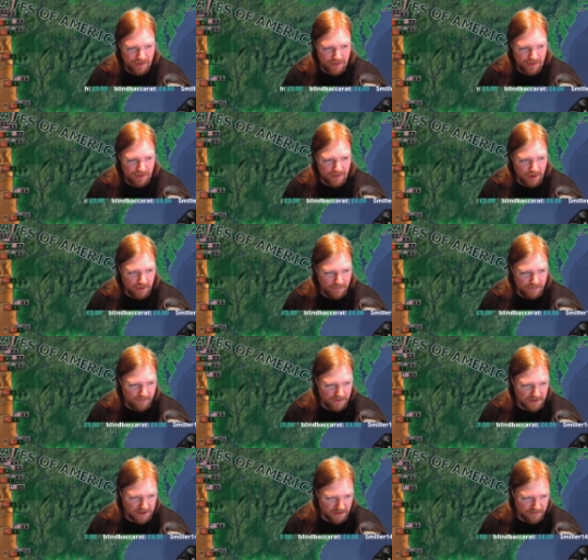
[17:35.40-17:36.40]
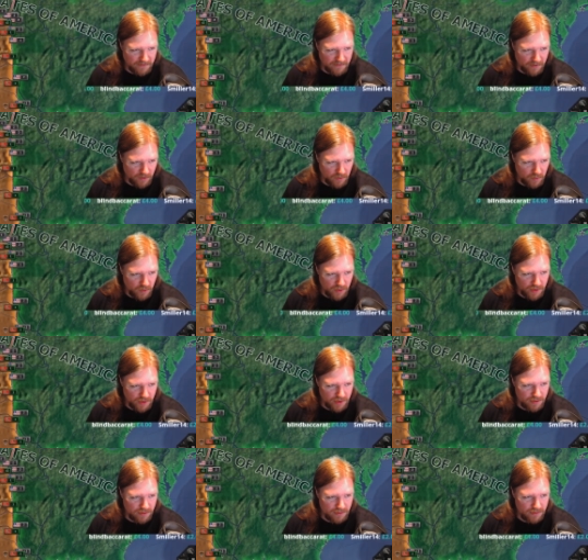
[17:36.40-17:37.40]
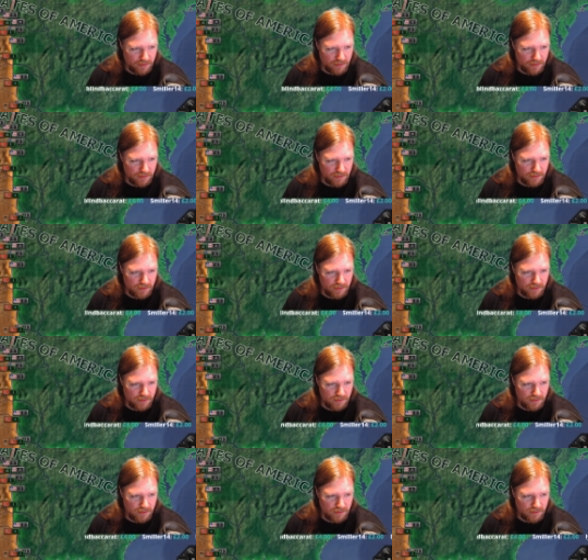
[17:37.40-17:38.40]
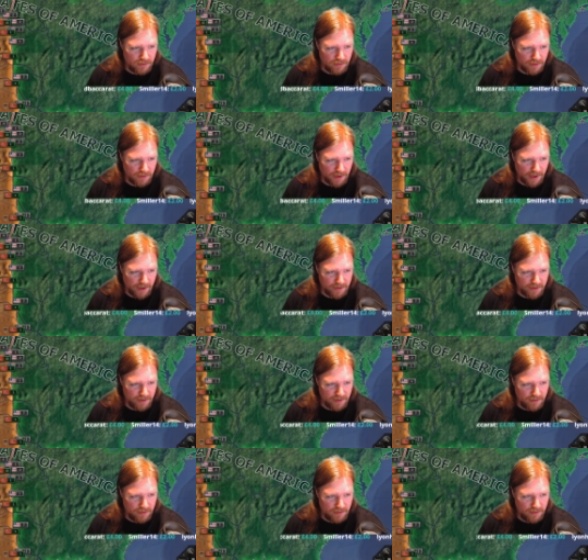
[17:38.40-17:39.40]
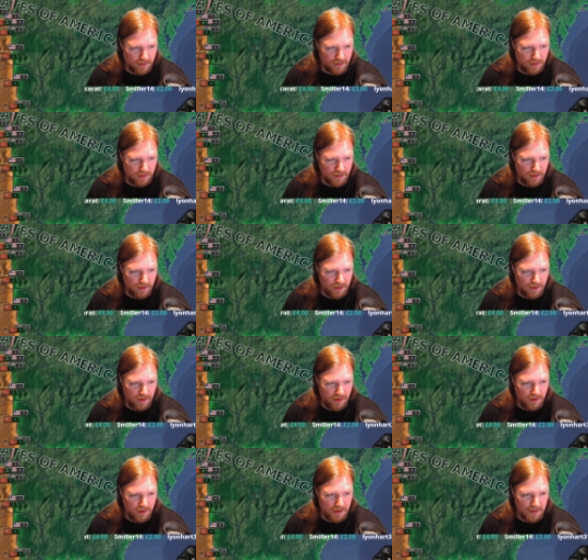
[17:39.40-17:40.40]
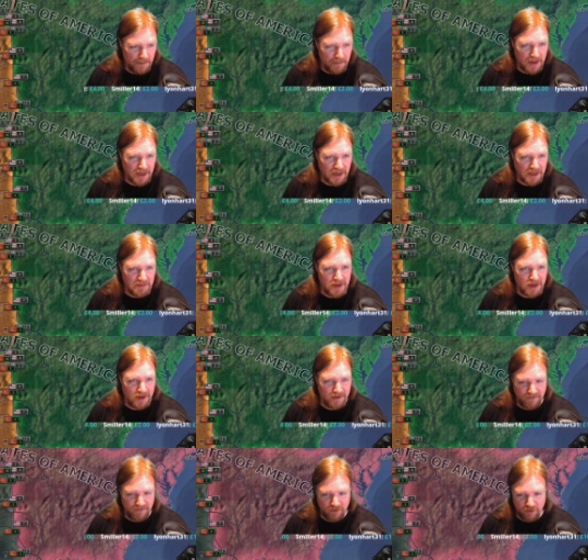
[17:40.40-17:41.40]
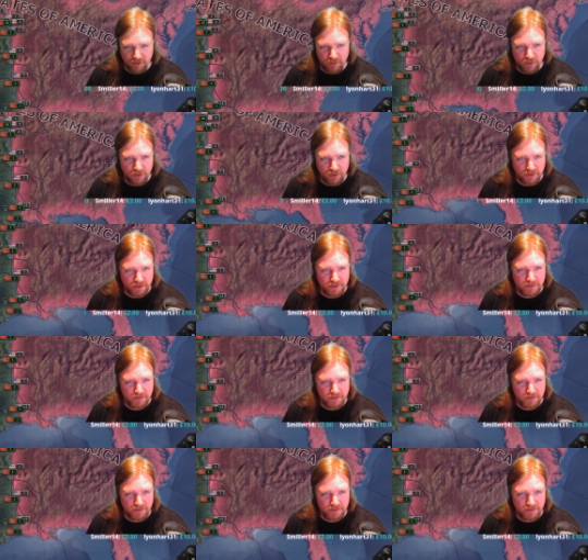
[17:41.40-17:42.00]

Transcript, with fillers: Are they off fighting in foreign wars? Yes. Many, many foreign wars.